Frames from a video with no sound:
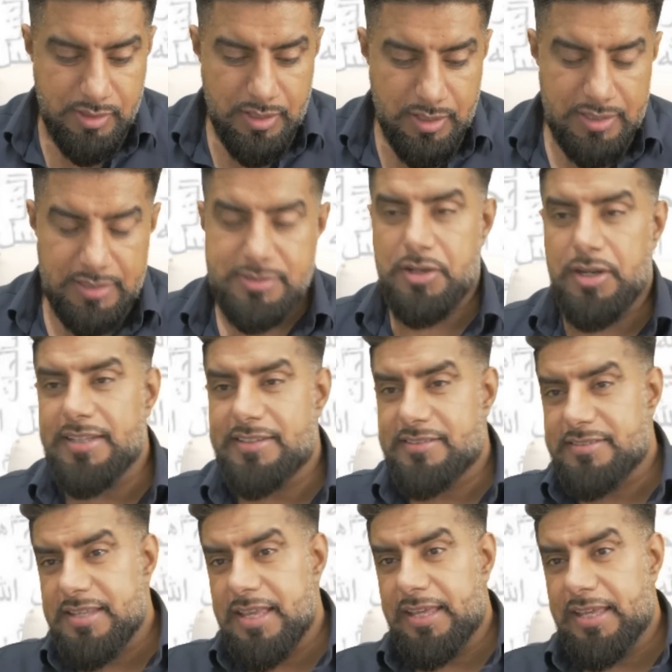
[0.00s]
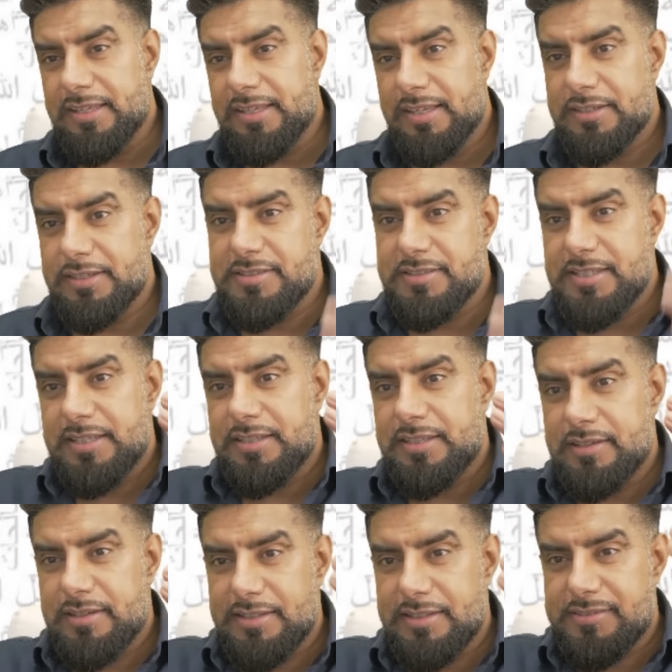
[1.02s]
so let's say, you see,
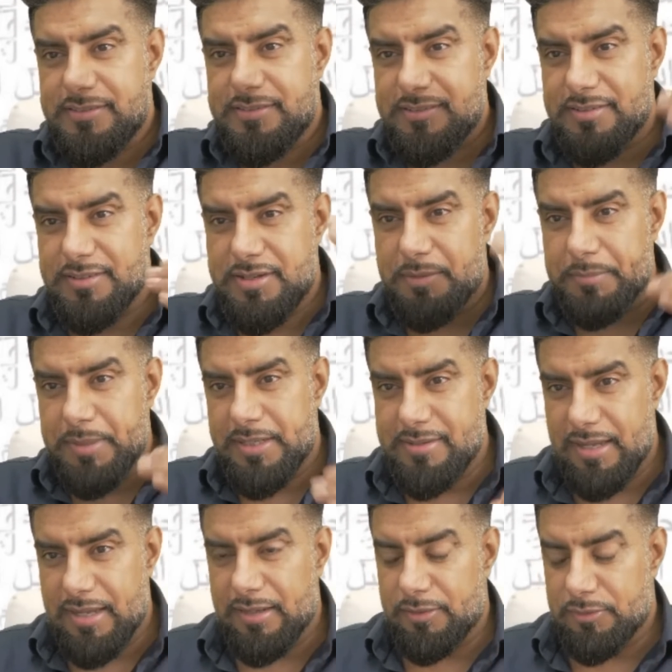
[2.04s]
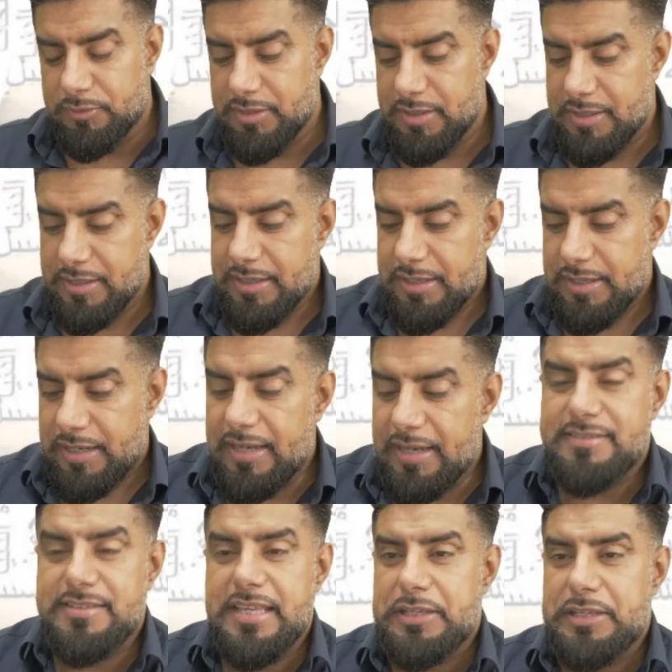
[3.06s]
let's dumb it down.
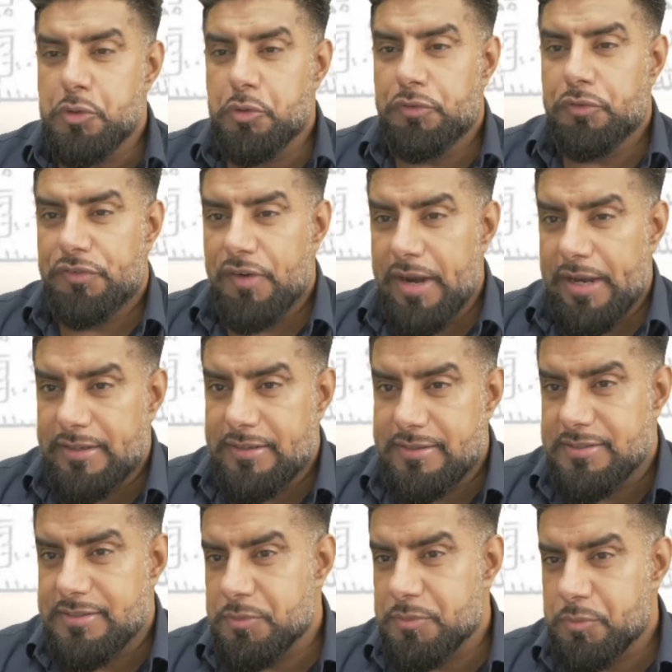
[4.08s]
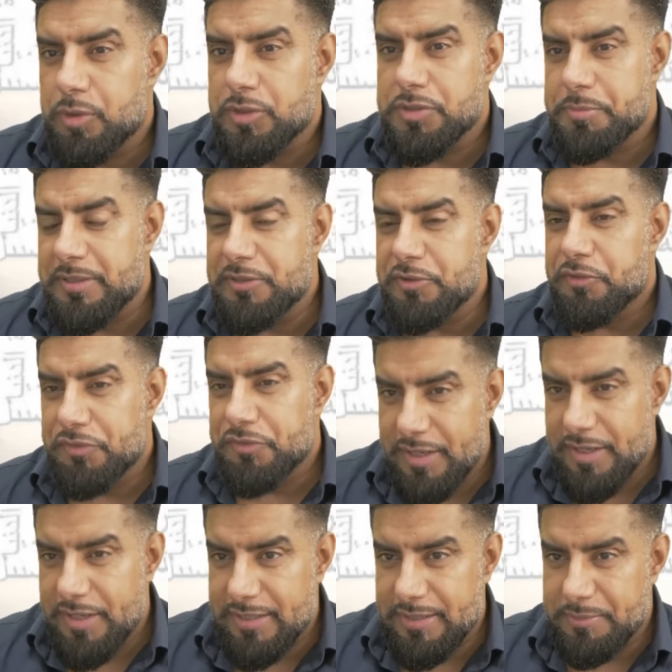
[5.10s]
Let's say your friend doesn't want to be your
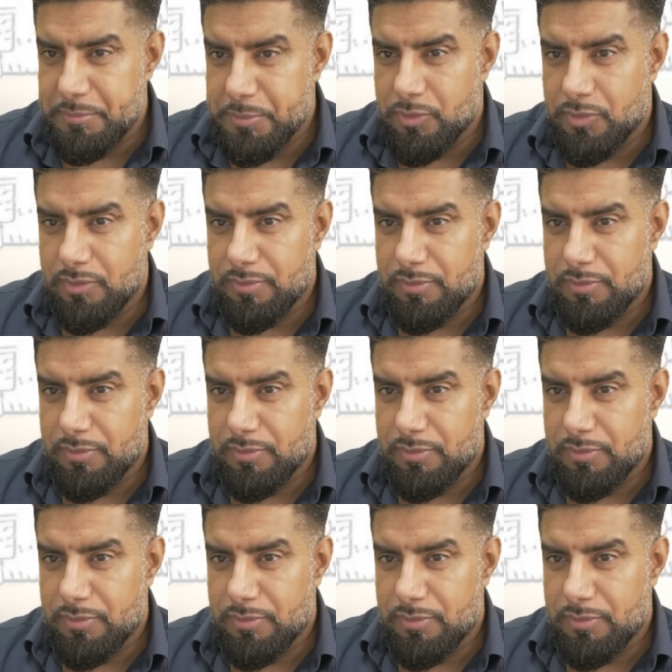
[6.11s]
friend anymore.